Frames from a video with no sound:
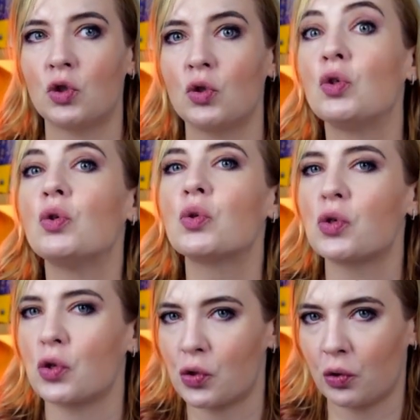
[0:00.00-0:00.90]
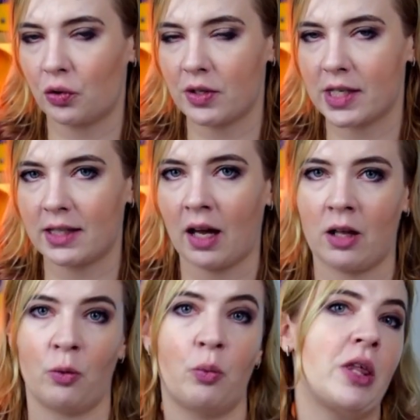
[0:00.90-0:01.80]
to use certain
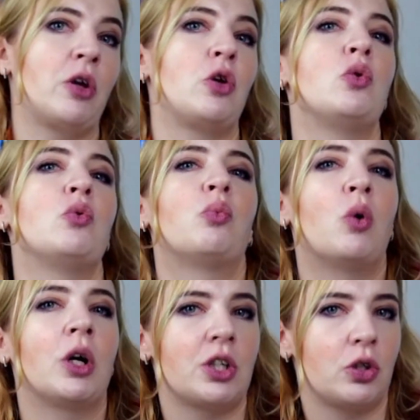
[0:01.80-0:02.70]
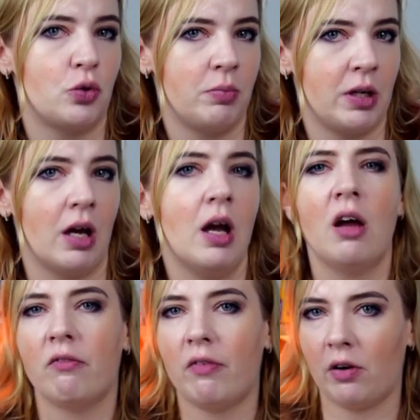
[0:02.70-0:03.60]
style, whether you want it to be
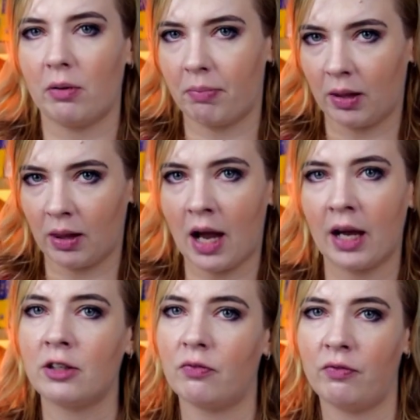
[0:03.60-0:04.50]
very polite,